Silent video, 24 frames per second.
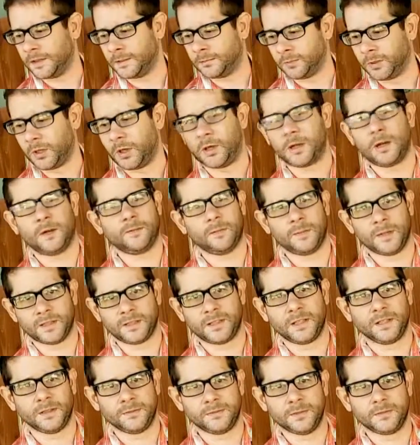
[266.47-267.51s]
Block off about
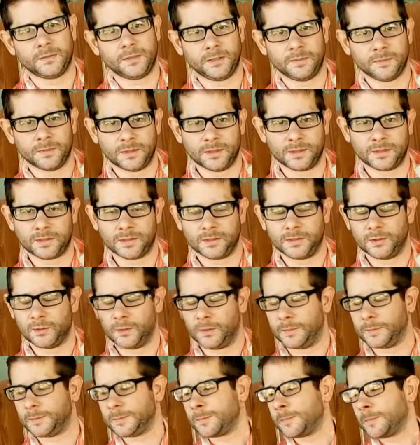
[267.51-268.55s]
10 to 15 minutes to do
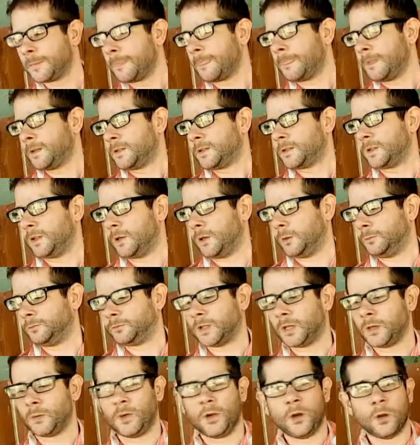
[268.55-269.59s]
it. So
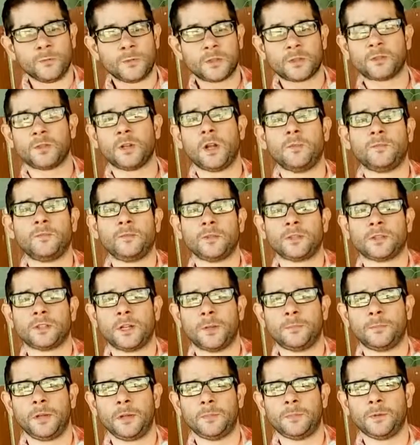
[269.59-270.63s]
anyway, hope this was helpful to
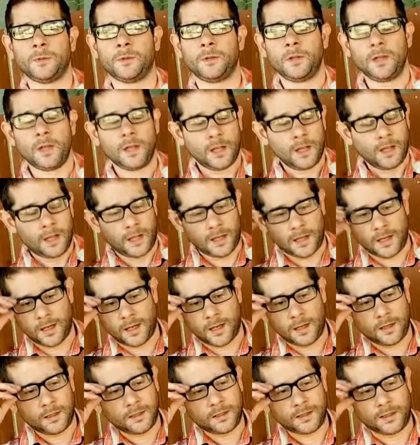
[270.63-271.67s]
some people,
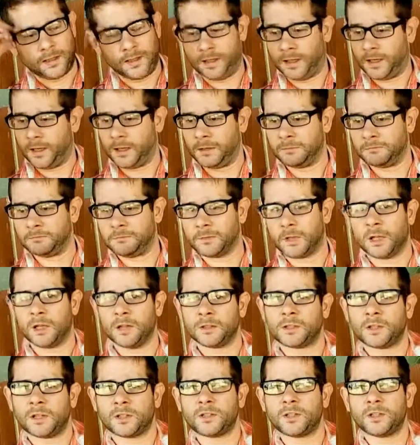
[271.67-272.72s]
and I'll
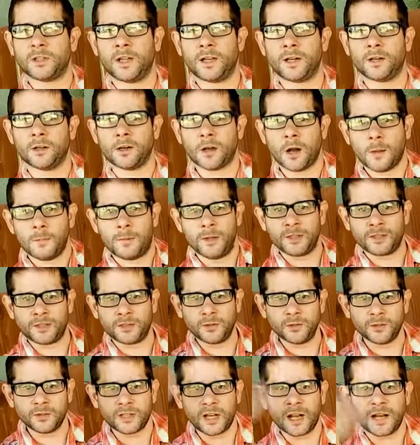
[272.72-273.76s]
talk to you later.
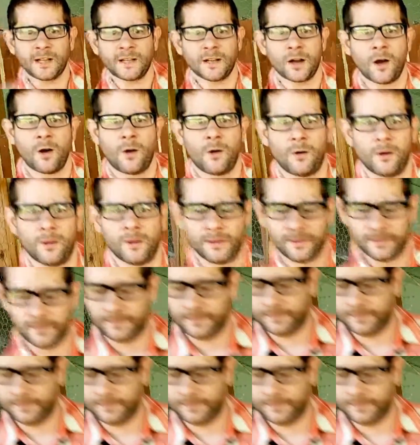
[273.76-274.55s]
Pistols at dawn!